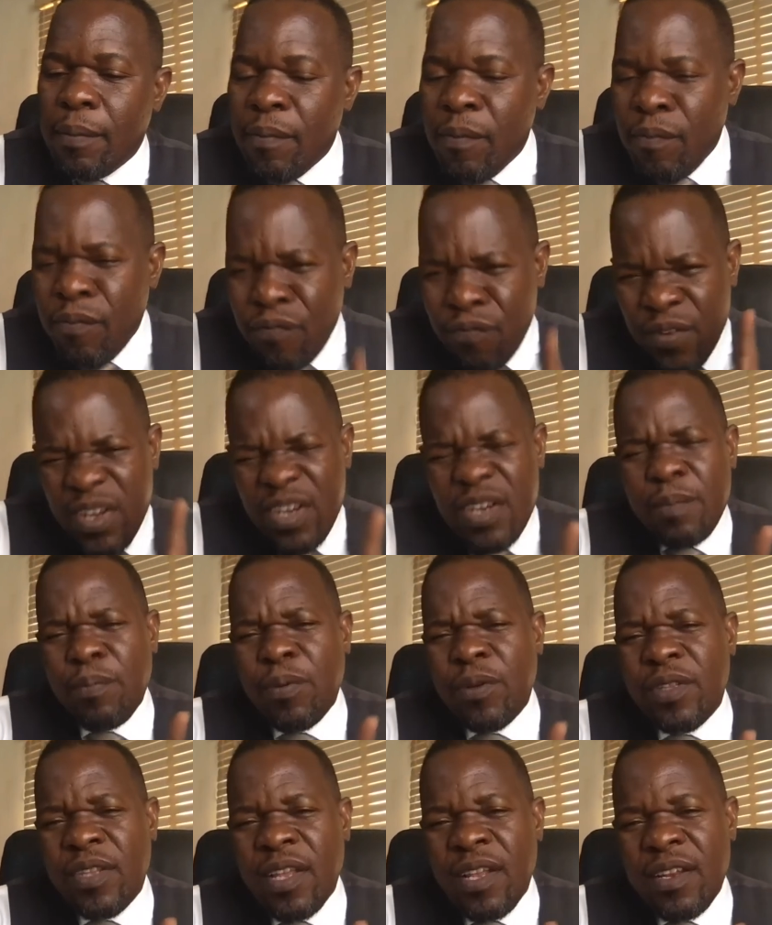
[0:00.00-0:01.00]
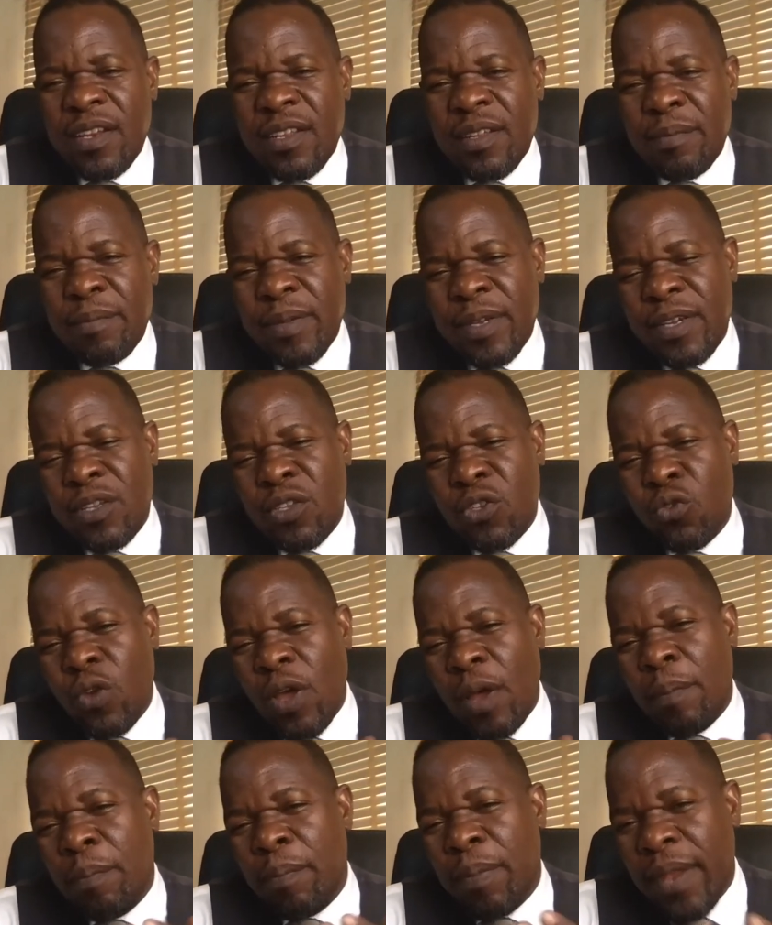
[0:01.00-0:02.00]
very importantly, begin to
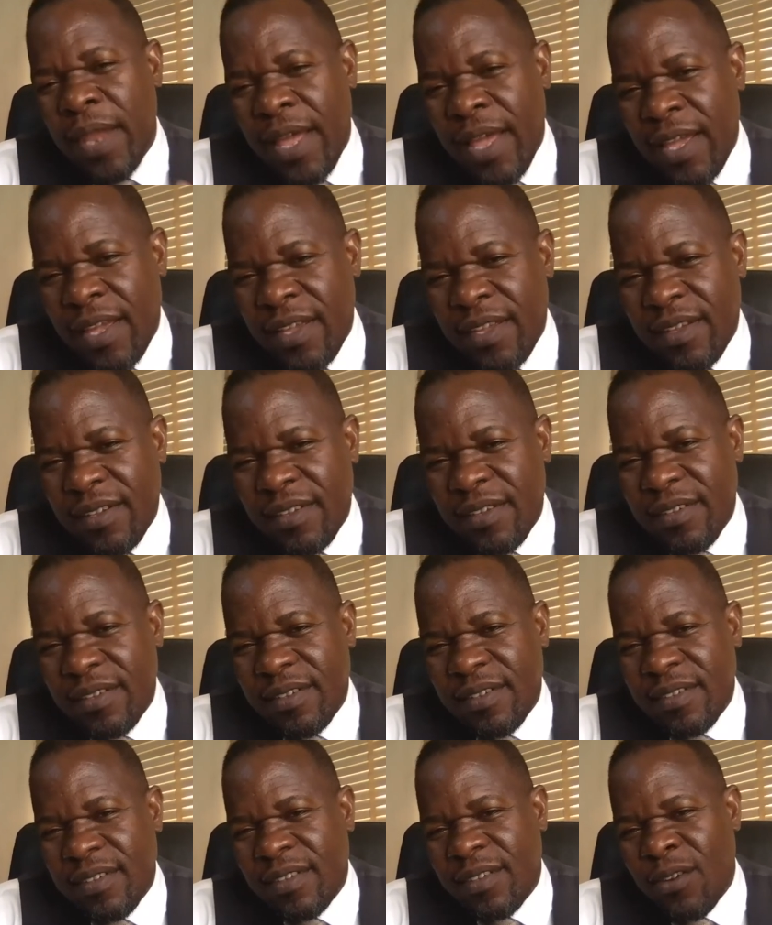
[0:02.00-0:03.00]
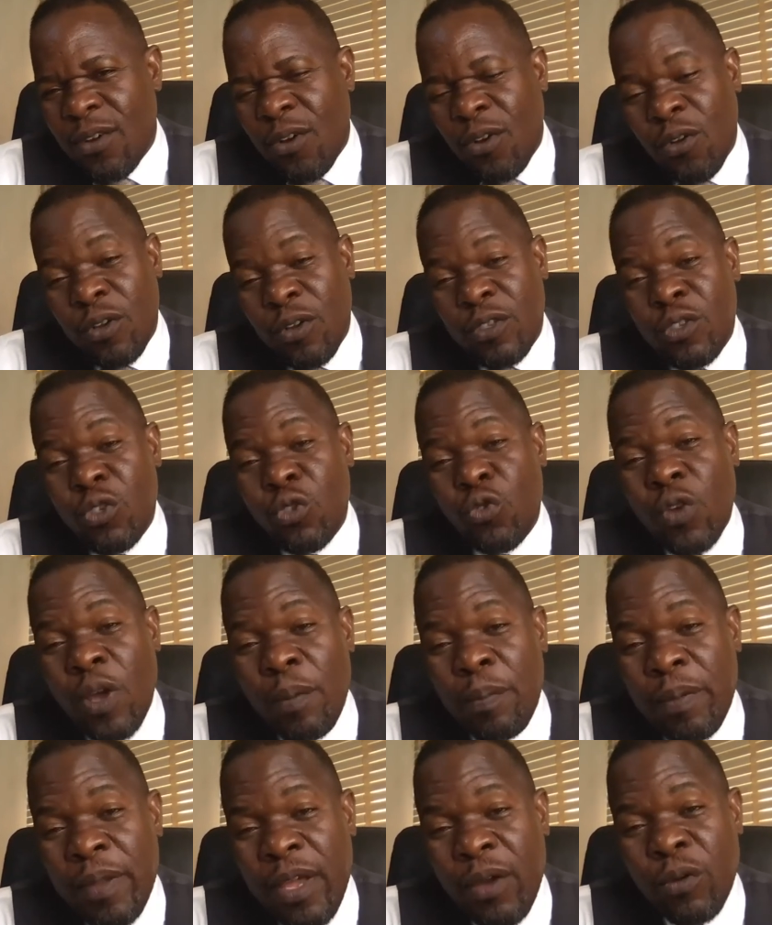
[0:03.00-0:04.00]
apply or continue to
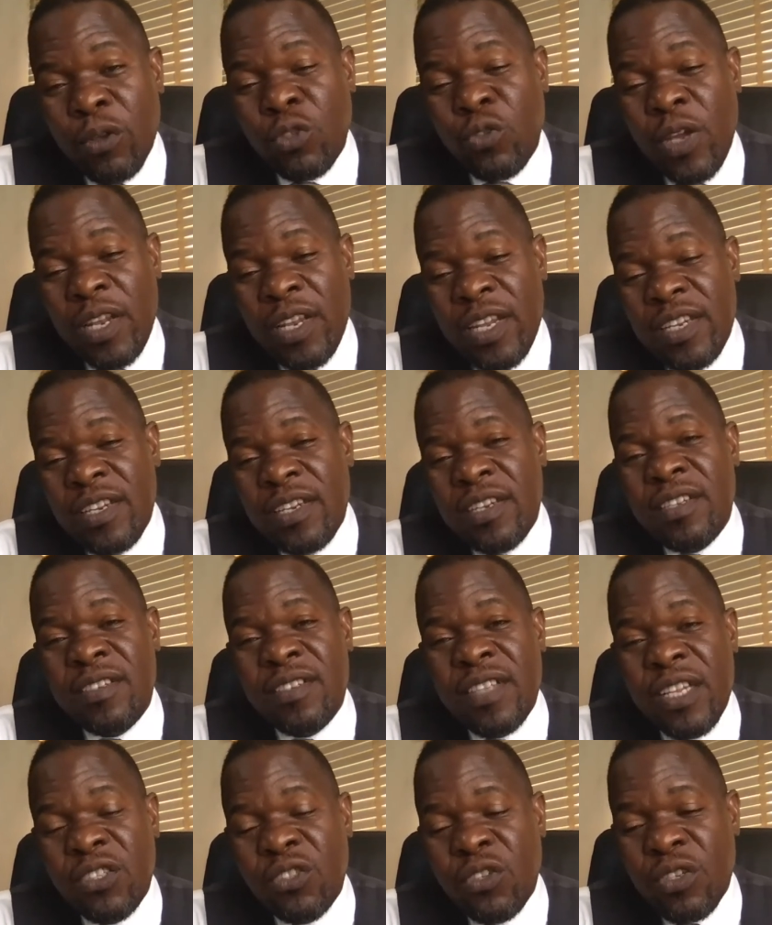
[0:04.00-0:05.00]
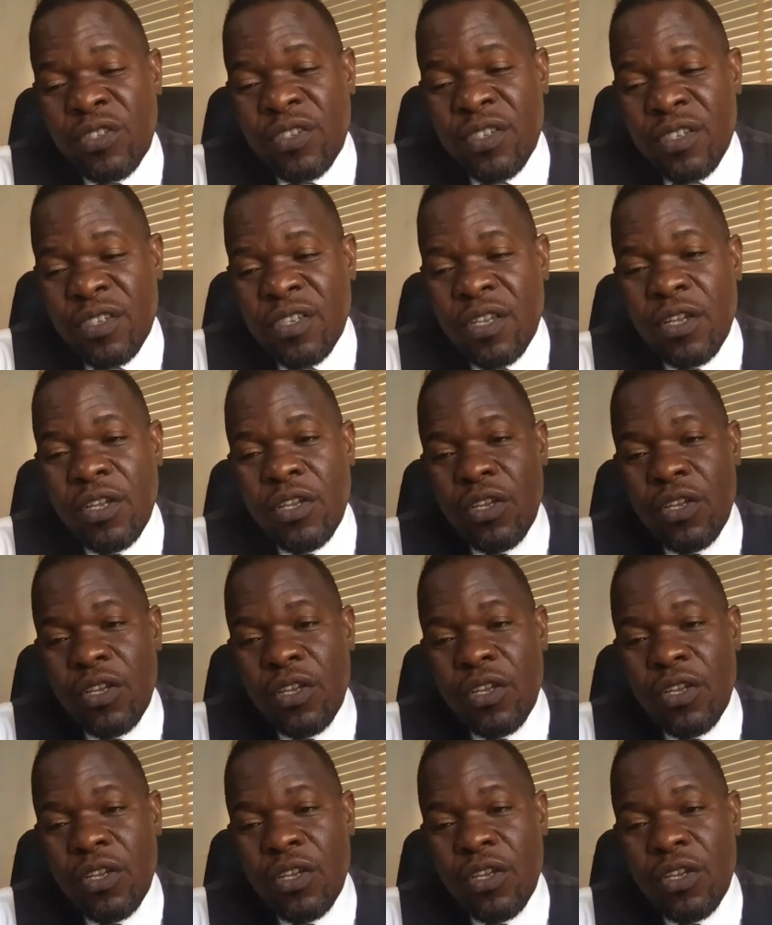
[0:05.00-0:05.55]
apply what you are learning in these lectures with